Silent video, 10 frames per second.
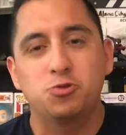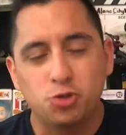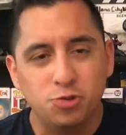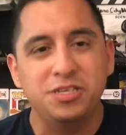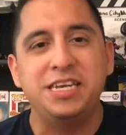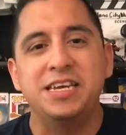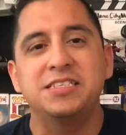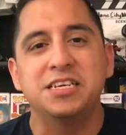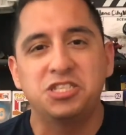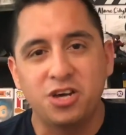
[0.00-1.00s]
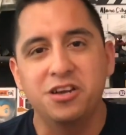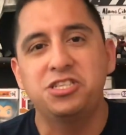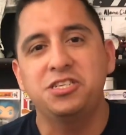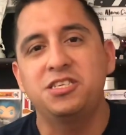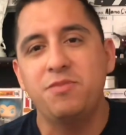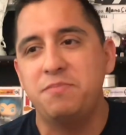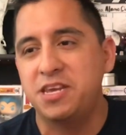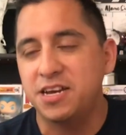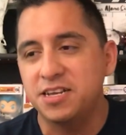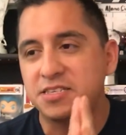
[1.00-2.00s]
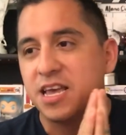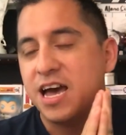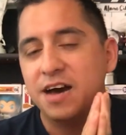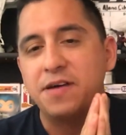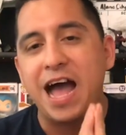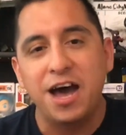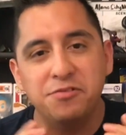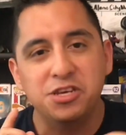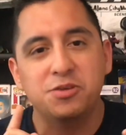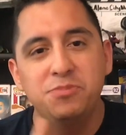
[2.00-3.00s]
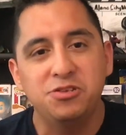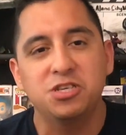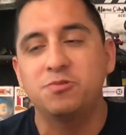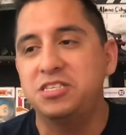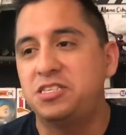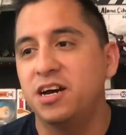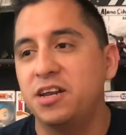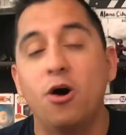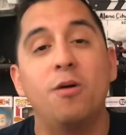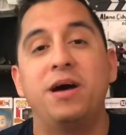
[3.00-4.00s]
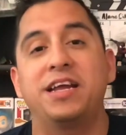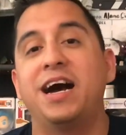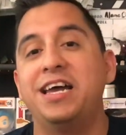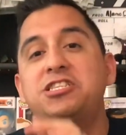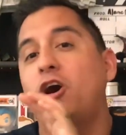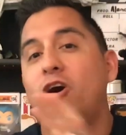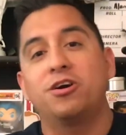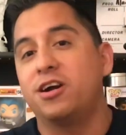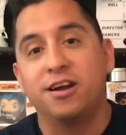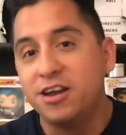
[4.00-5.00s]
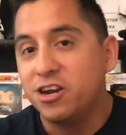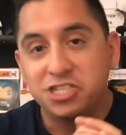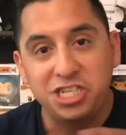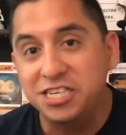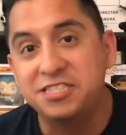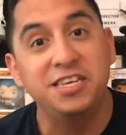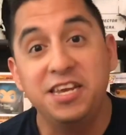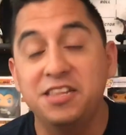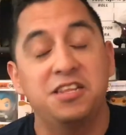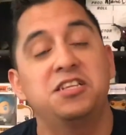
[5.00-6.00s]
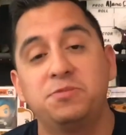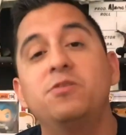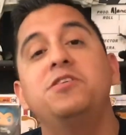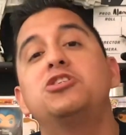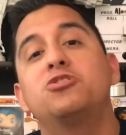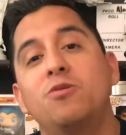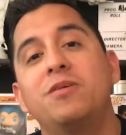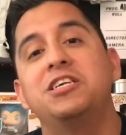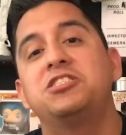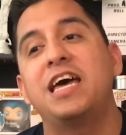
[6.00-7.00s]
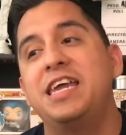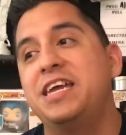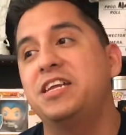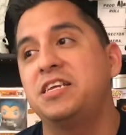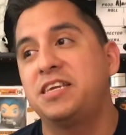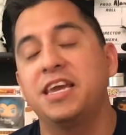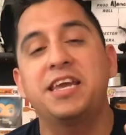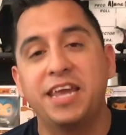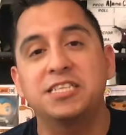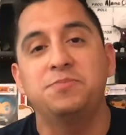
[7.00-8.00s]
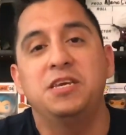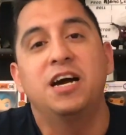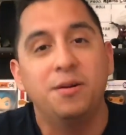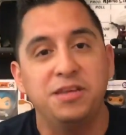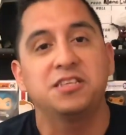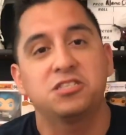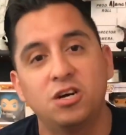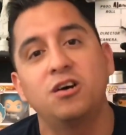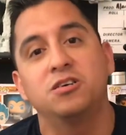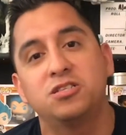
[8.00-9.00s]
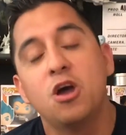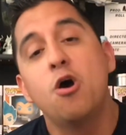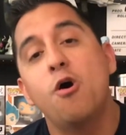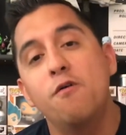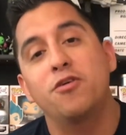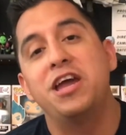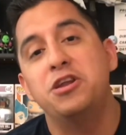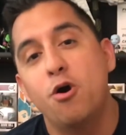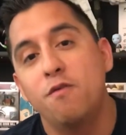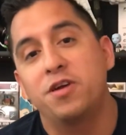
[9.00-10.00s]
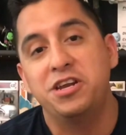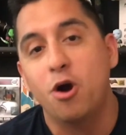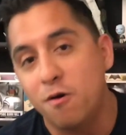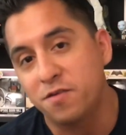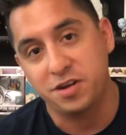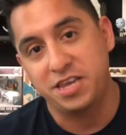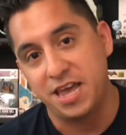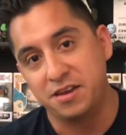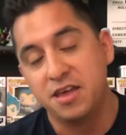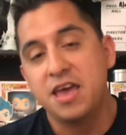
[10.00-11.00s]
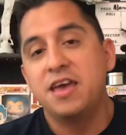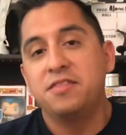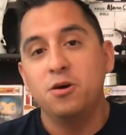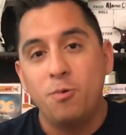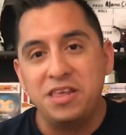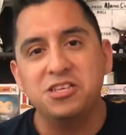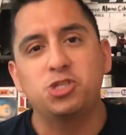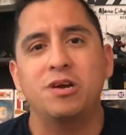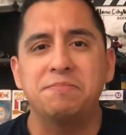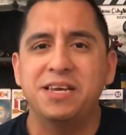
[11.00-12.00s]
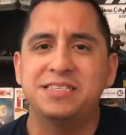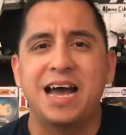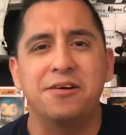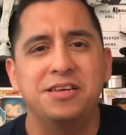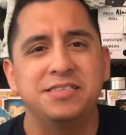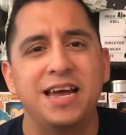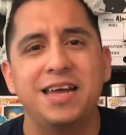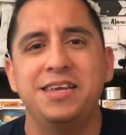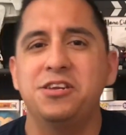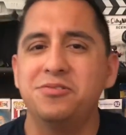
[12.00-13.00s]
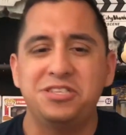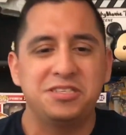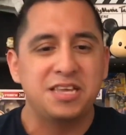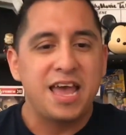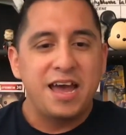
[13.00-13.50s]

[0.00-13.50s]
truly is astonishing to me because of how the music was done. Oh my god, it's all her. She is singing in this movie so much that it gets me humming the songs over and over and over again. The way the story plays out is that, just